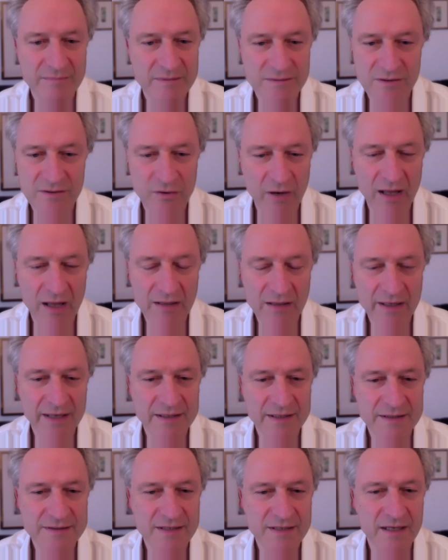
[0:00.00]
No, I'll get
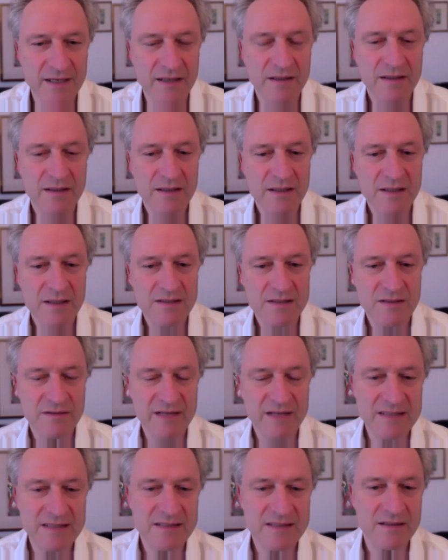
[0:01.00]
it. Yeah. So
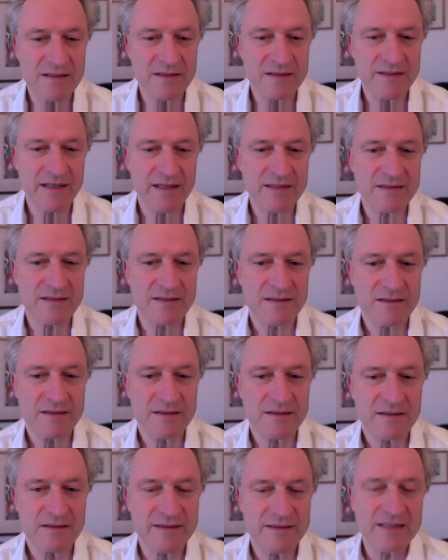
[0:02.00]

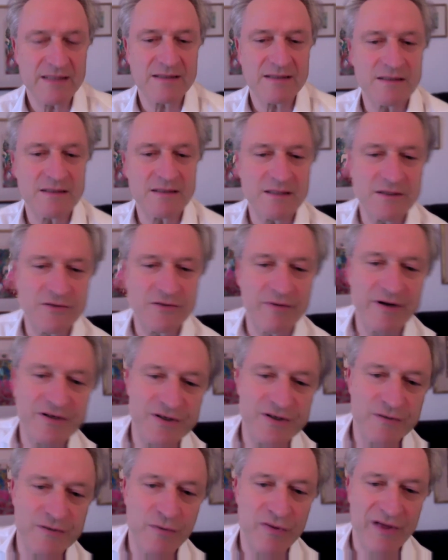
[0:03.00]
that's the
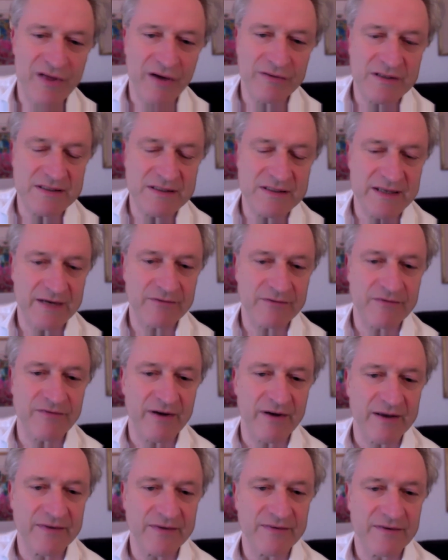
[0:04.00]
situation without the
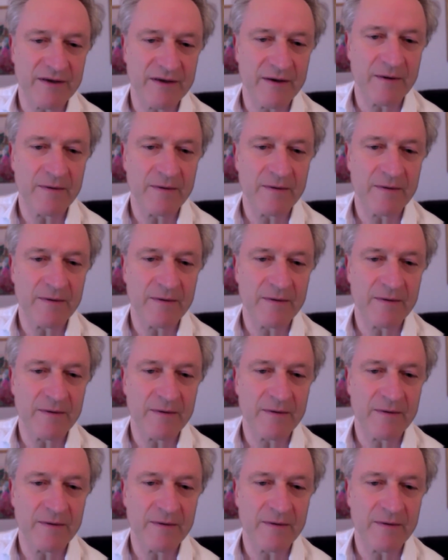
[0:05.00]
sacrifice. Yeah.